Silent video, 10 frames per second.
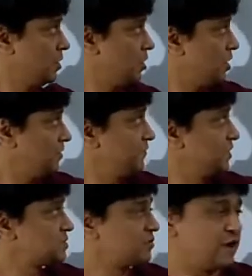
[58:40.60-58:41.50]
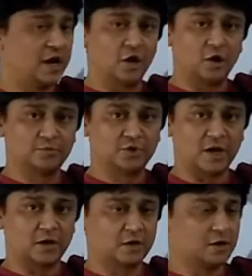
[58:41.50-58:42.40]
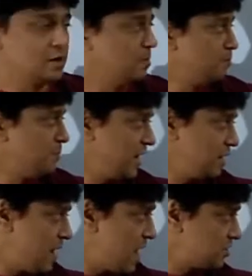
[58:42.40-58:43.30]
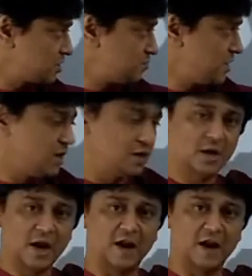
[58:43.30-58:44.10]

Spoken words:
of this real object made by this mirror